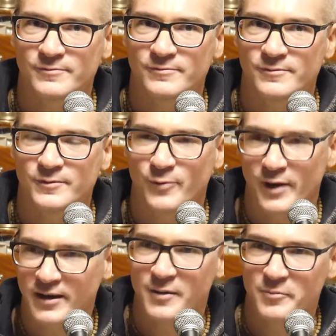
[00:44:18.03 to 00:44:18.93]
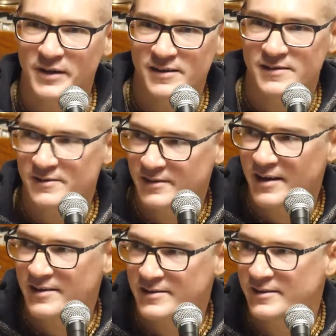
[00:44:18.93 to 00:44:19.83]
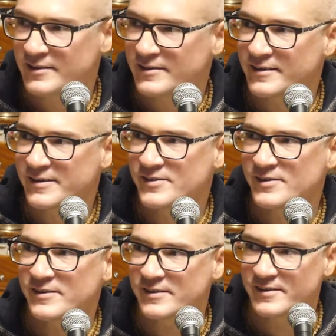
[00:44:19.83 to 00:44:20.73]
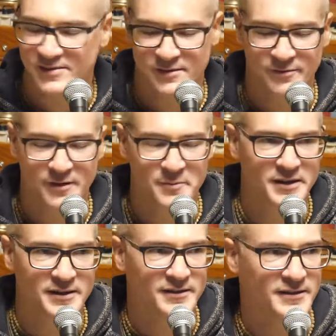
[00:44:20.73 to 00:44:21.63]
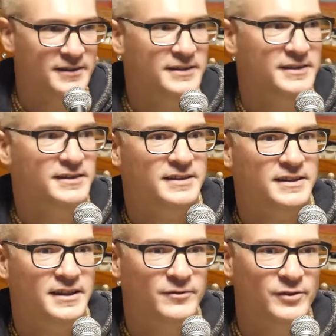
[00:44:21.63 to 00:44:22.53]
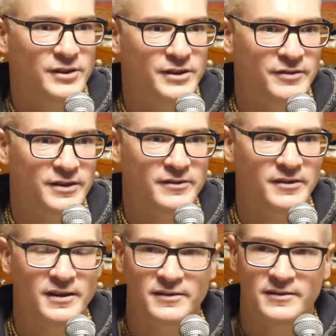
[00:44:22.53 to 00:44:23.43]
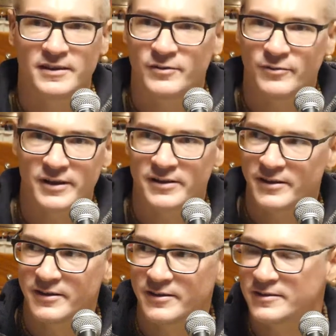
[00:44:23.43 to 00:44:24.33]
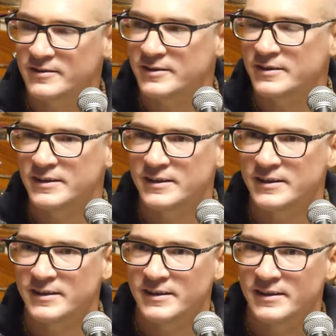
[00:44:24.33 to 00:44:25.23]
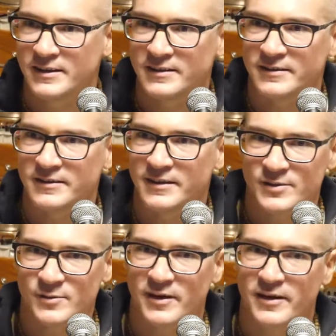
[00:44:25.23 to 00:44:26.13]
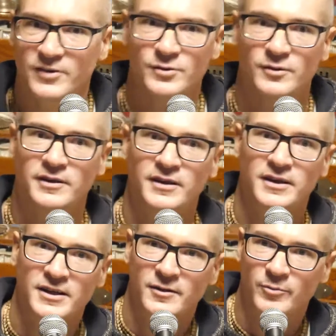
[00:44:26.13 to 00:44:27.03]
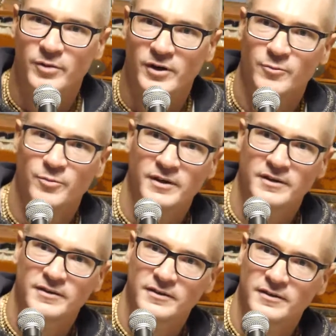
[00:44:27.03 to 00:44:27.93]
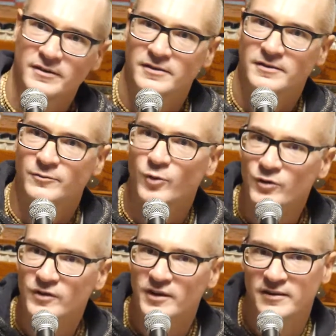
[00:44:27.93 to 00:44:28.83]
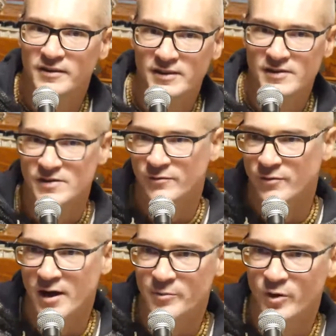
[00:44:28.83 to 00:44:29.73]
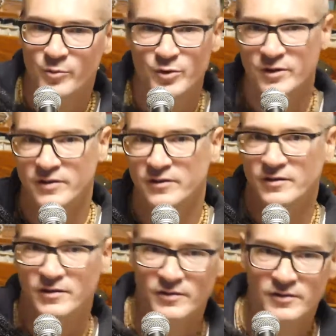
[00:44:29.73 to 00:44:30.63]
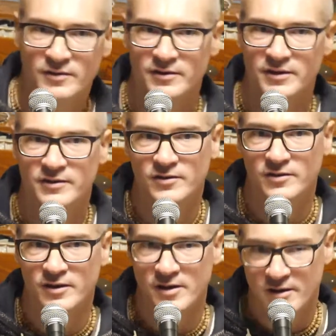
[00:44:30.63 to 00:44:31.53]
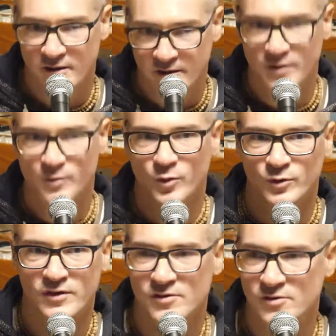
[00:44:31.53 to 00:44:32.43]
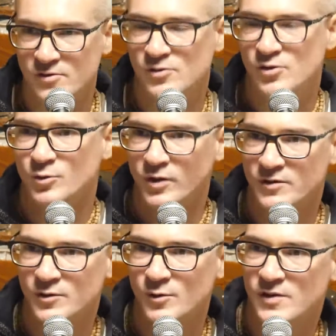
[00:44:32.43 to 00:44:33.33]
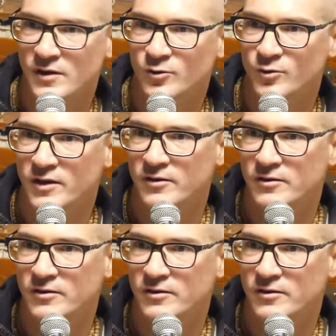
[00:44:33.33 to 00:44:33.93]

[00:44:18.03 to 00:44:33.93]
welcomed us nicely as a family, and we are very glad that we are here. And that's why actually Prabhupada wanted these farm communities that devotees should associate together.